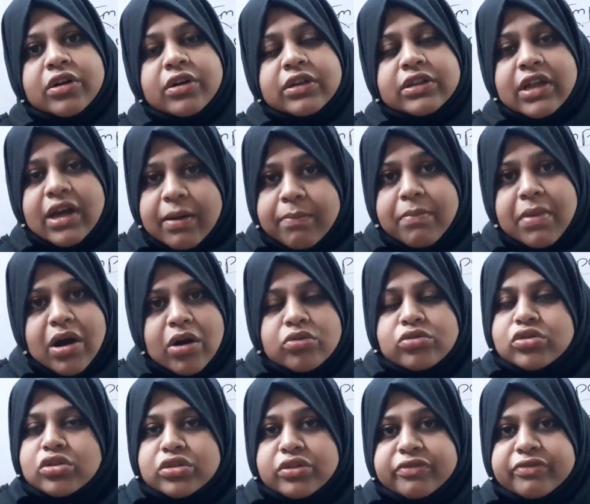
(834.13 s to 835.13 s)

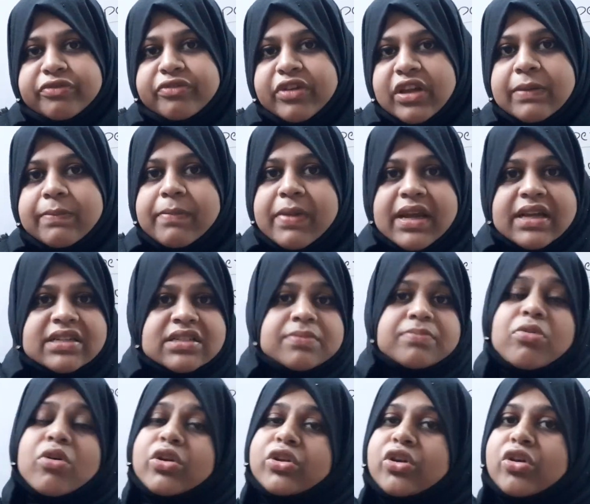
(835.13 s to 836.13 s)
the fee based
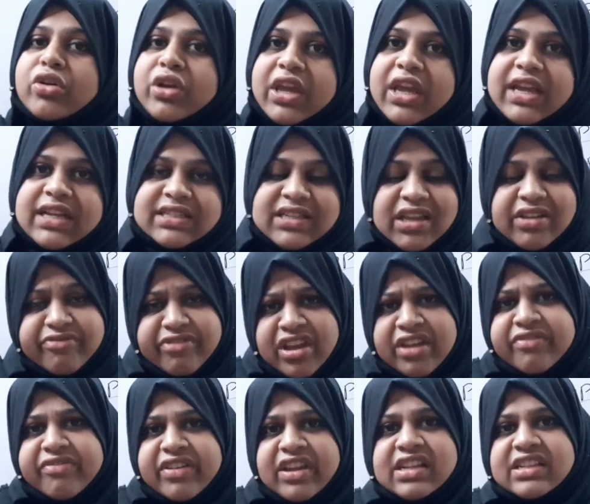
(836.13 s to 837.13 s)
upon your case. If
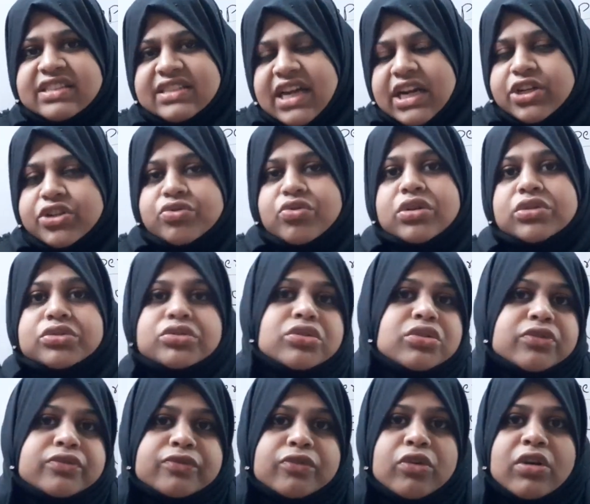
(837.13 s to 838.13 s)
he feels that you are
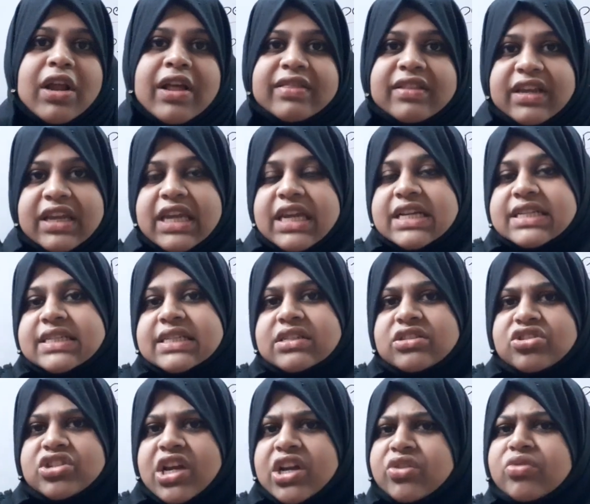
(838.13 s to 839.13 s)
truthful and the case is
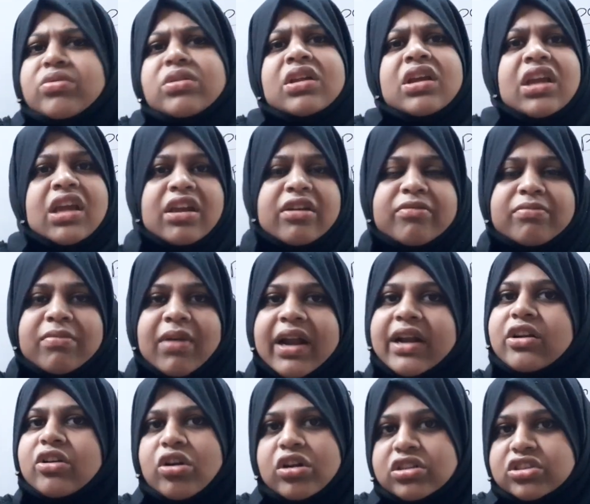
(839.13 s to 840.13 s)
genuine, he
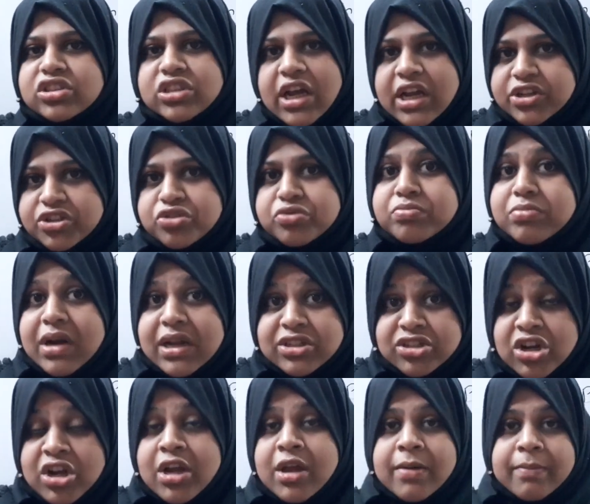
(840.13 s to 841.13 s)
might not charge you
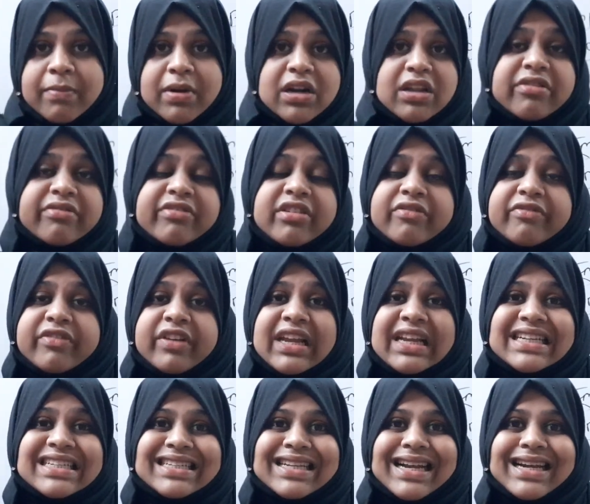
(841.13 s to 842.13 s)
much. But if he
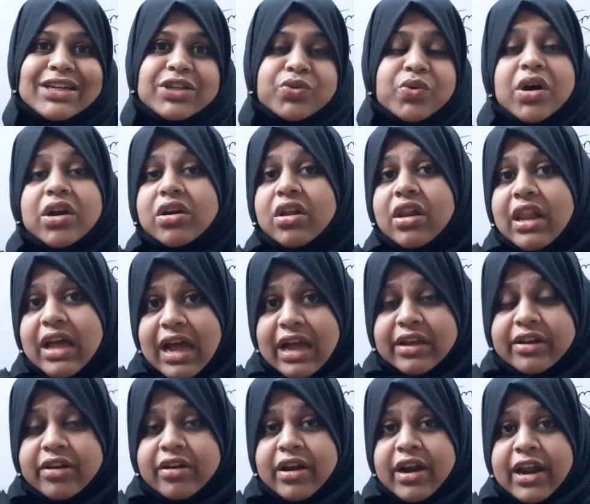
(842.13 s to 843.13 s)
feels that you are a
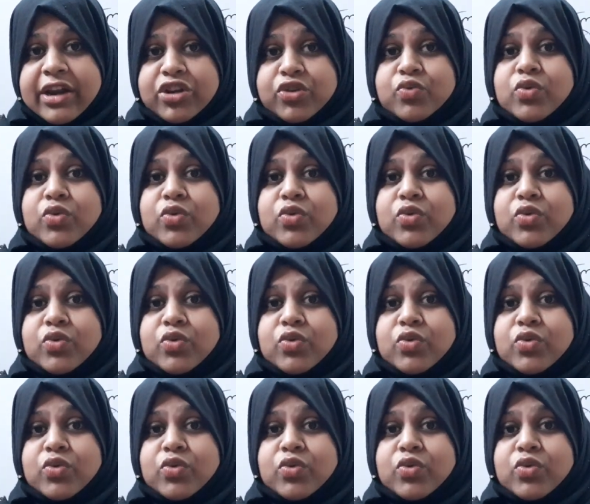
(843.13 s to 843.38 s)
liar and you